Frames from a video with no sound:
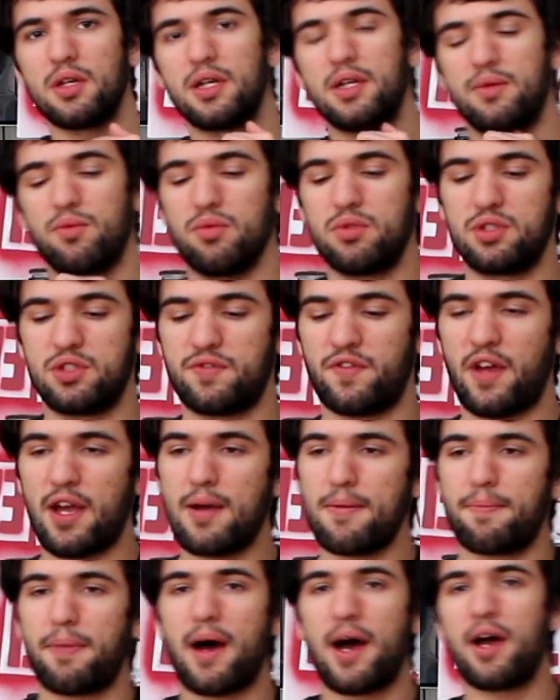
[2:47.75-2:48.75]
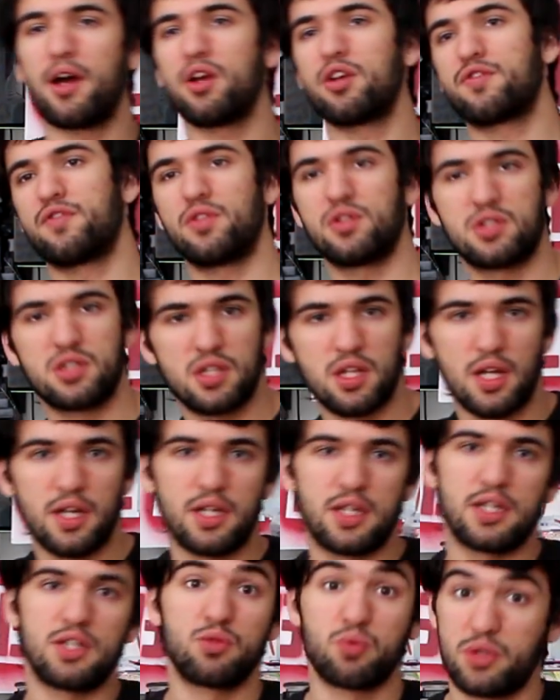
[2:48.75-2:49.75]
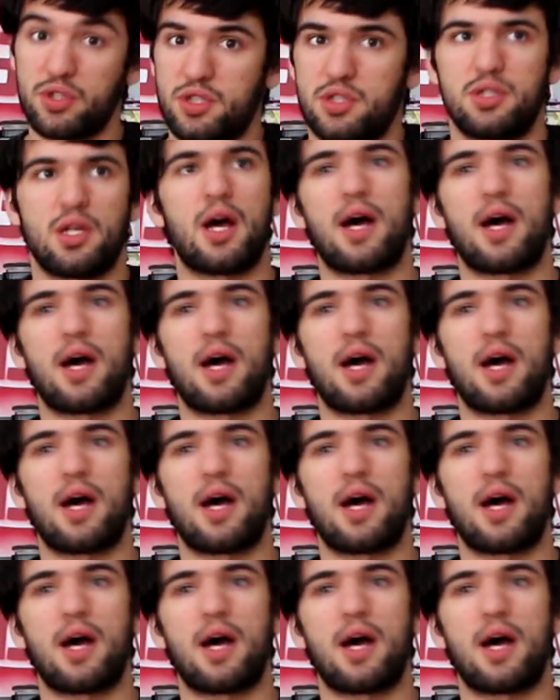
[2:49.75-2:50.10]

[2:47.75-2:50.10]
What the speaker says: It was vampires versus lycans, which is,